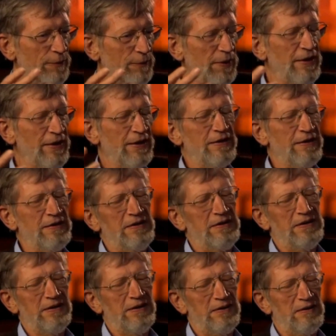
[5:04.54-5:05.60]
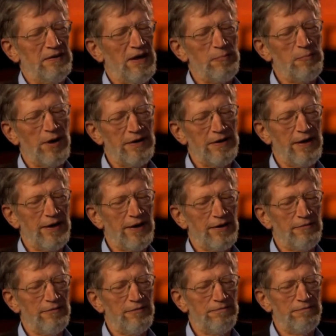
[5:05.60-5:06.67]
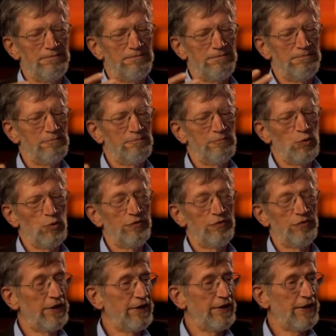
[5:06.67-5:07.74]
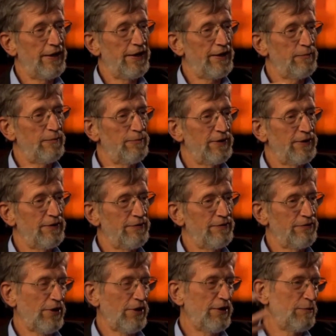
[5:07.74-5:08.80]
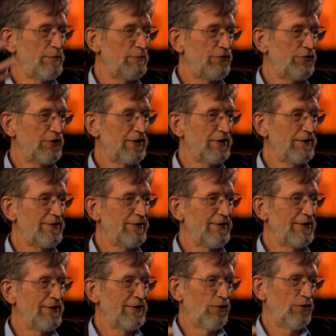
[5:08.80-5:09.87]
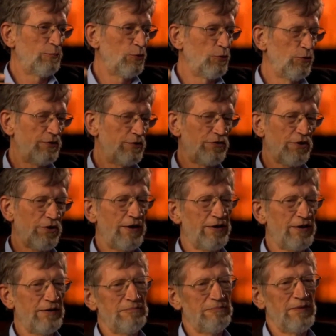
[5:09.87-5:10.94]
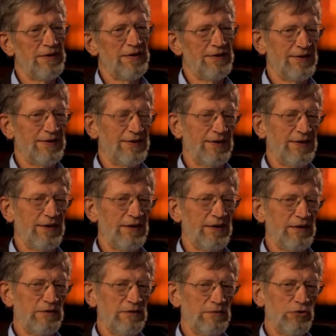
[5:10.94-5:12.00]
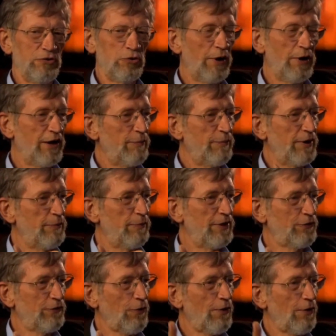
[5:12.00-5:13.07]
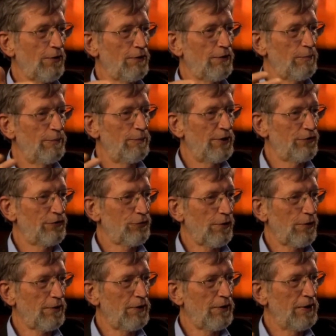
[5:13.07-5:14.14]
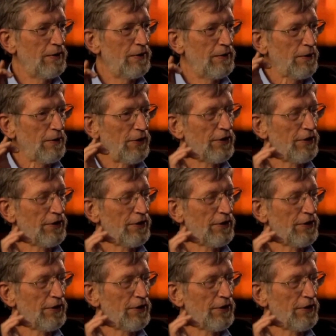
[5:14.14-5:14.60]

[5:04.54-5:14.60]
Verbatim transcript: now. I might not have moved to Indiana but stayed in Michigan, or moved to China. You might have been a bit taller or a bit shorter.